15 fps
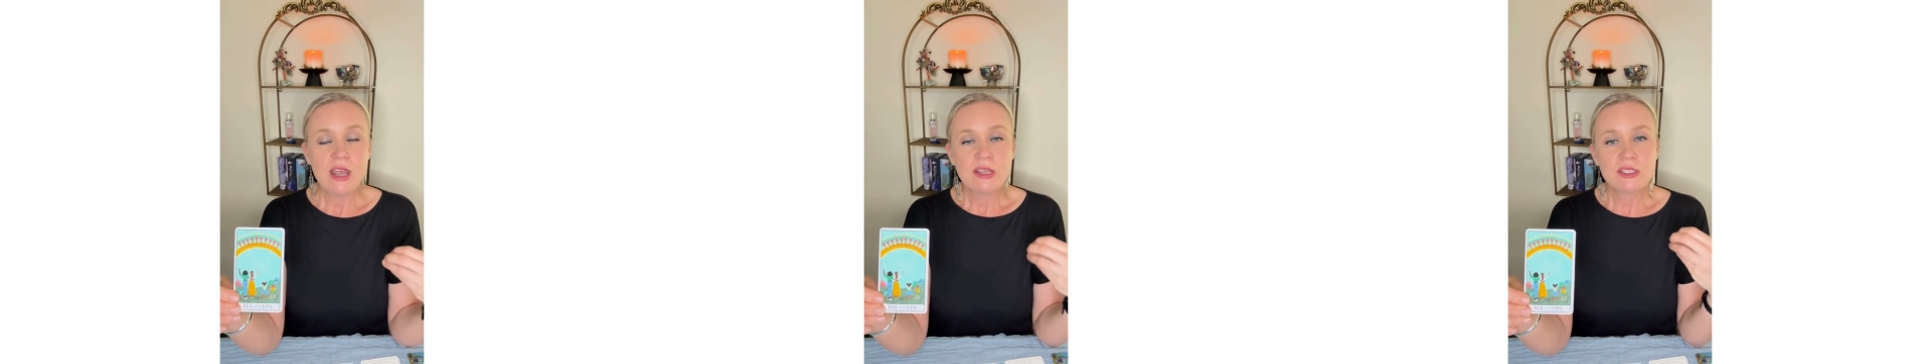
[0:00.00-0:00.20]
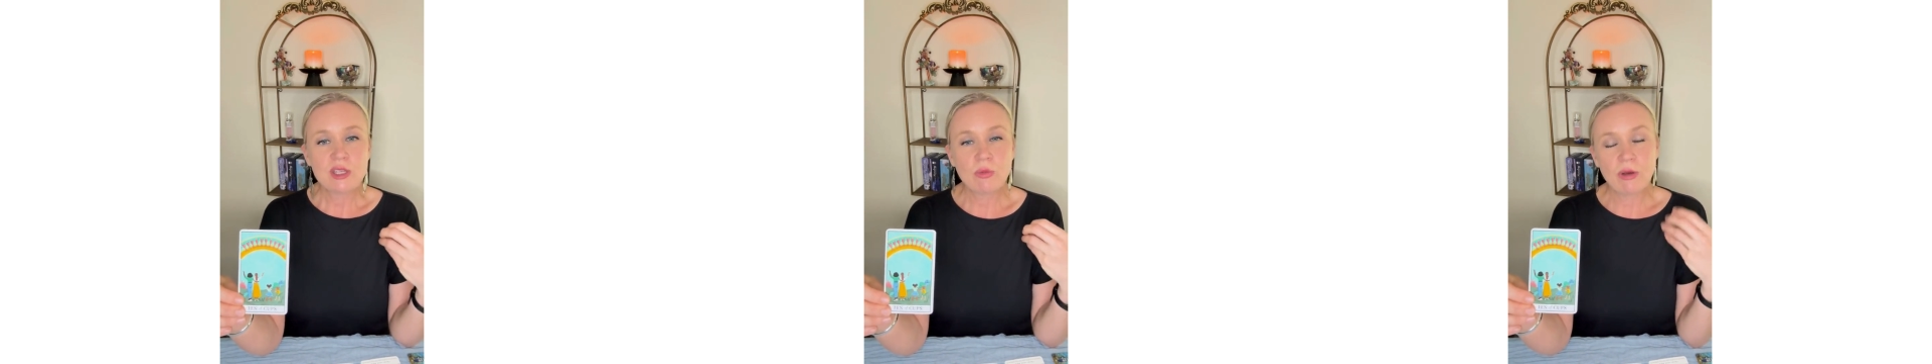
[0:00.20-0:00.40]

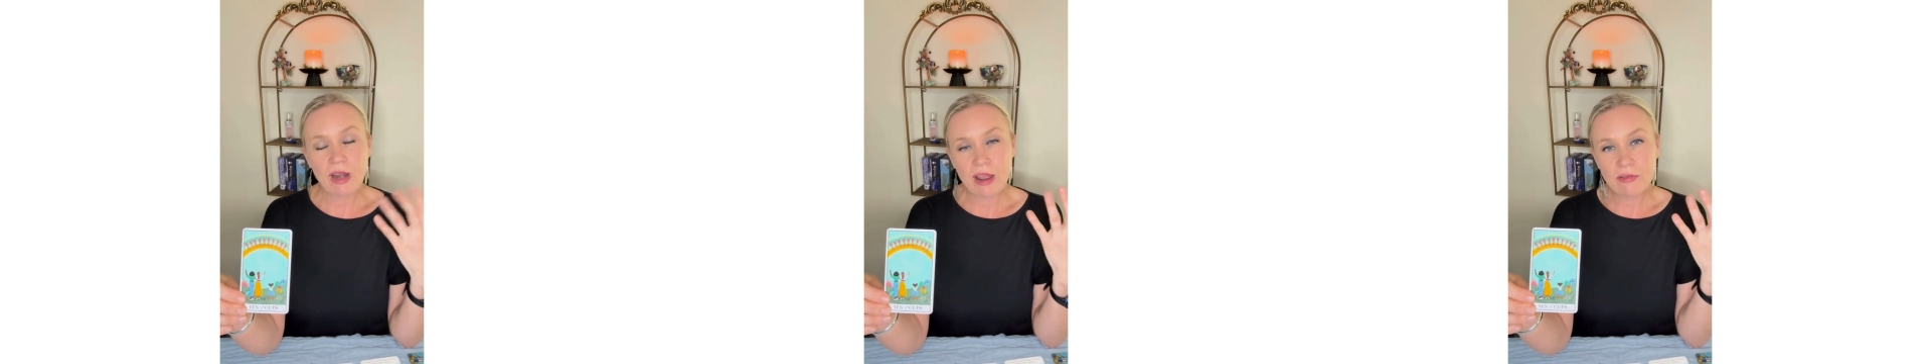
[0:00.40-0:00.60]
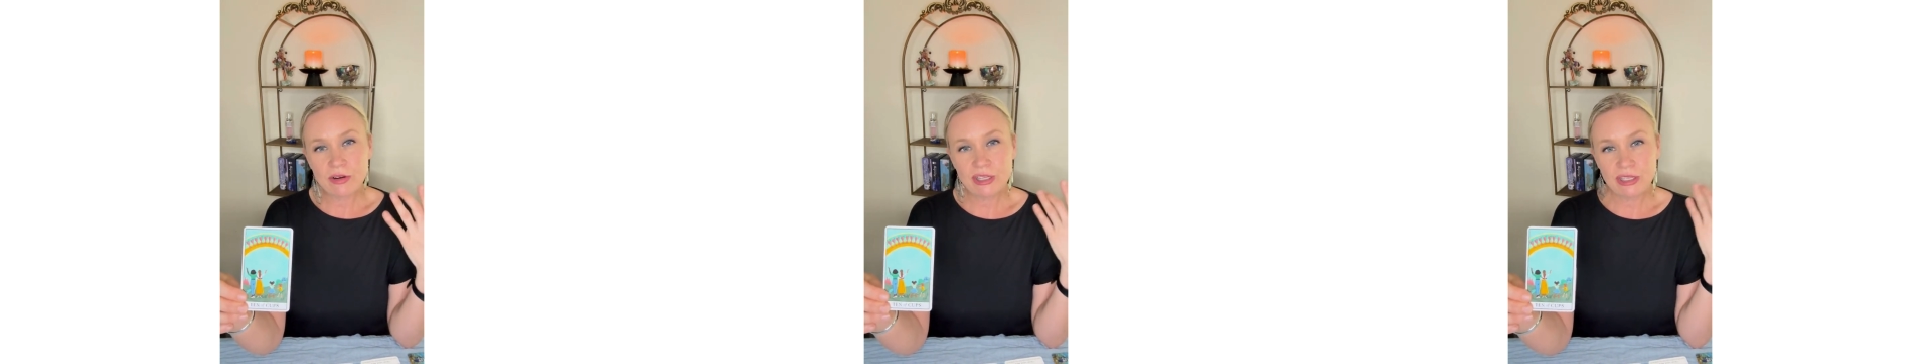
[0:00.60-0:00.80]
So
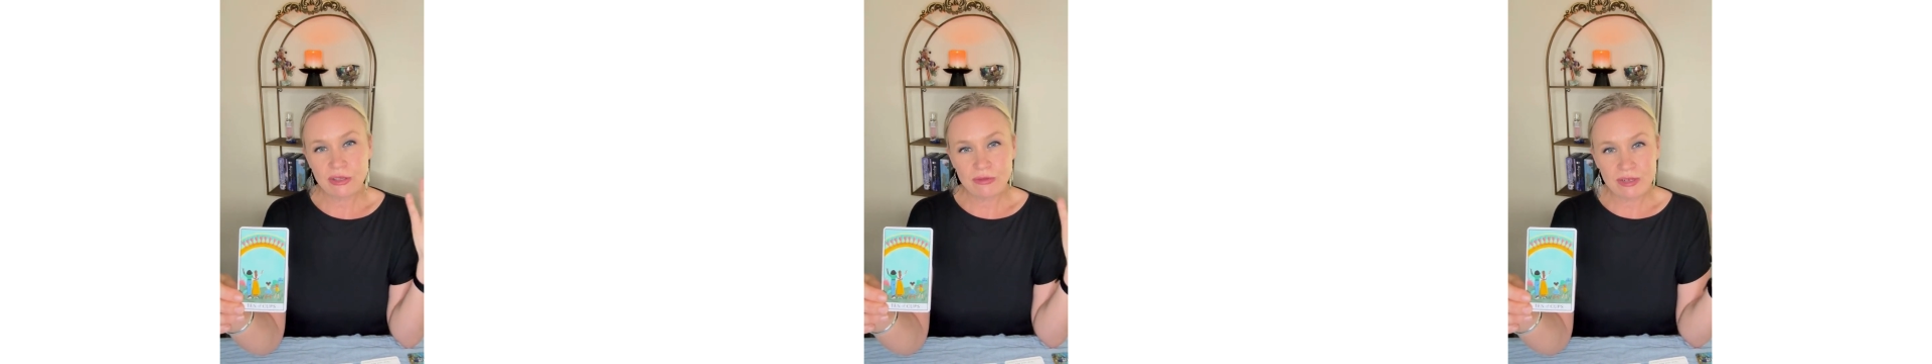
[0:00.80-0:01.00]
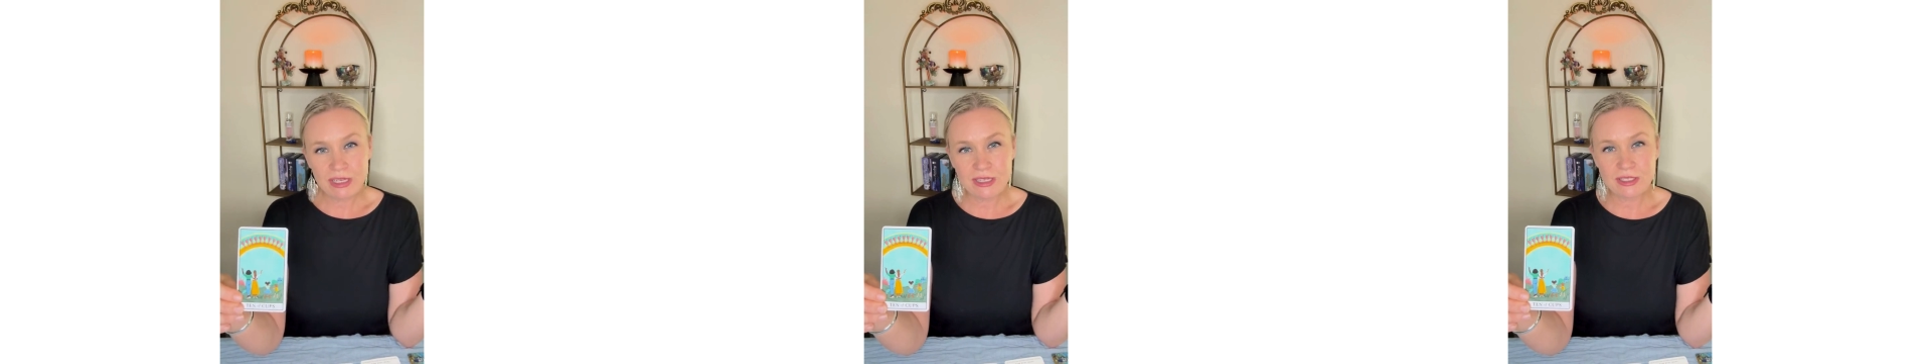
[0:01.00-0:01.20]
whatever
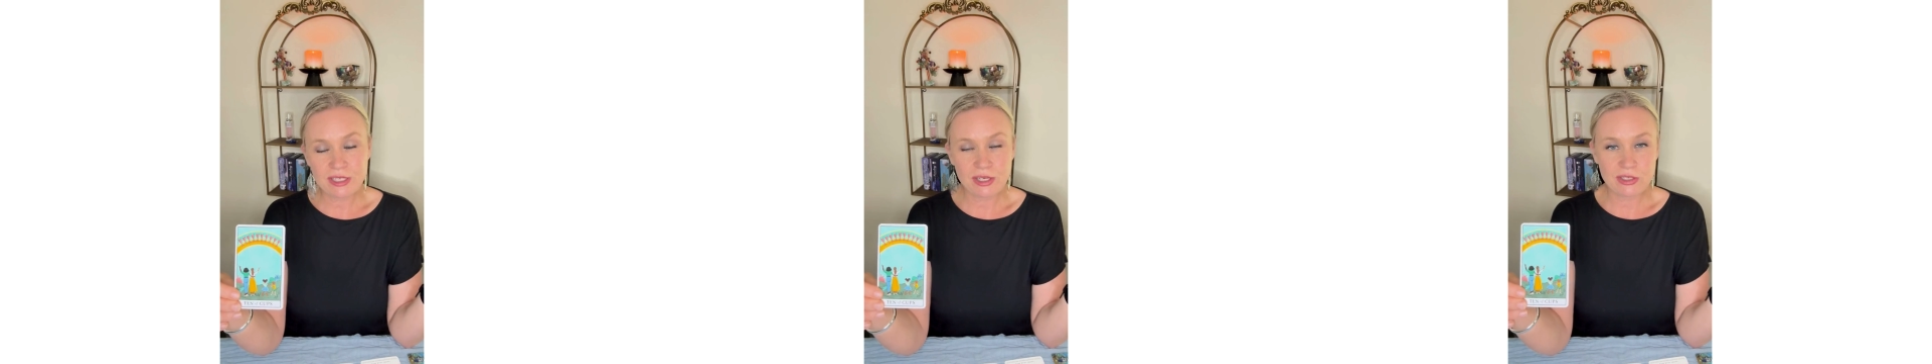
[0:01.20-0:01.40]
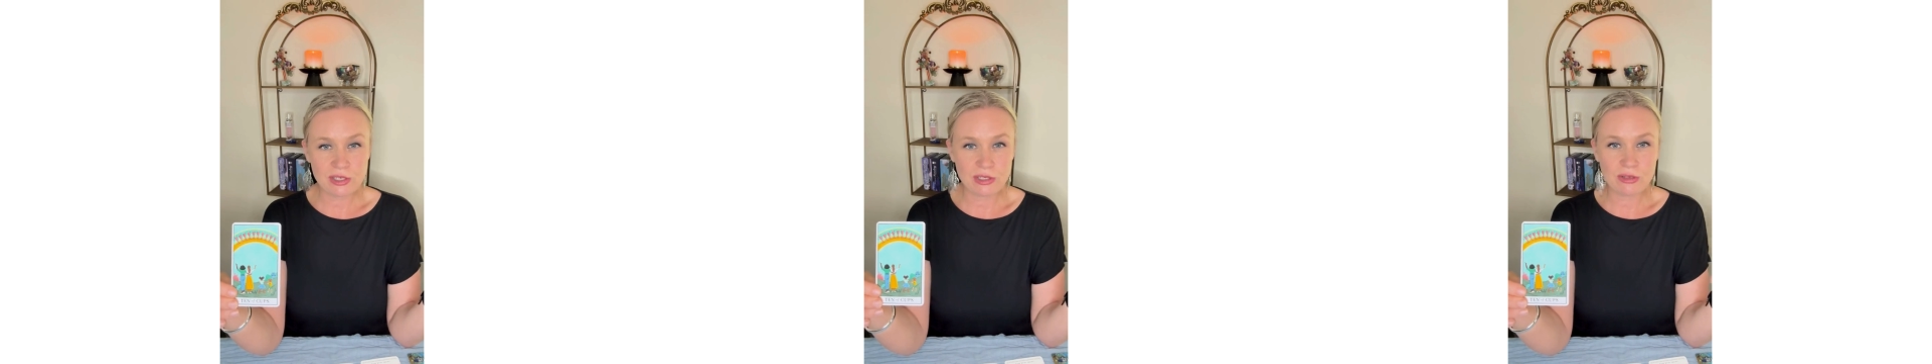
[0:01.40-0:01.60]
you need
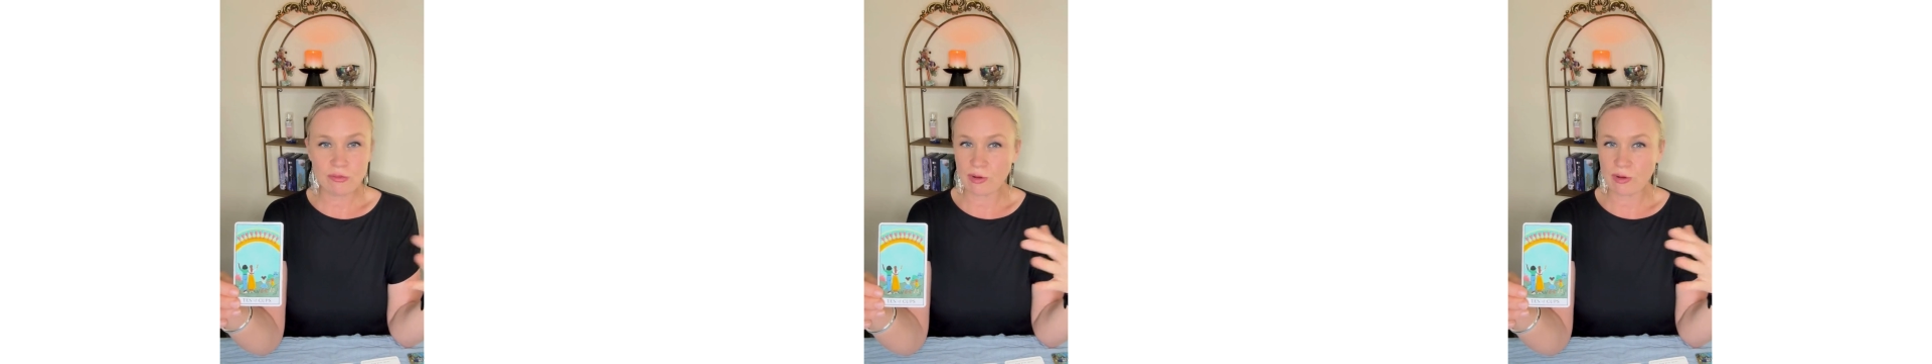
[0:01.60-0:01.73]
to do,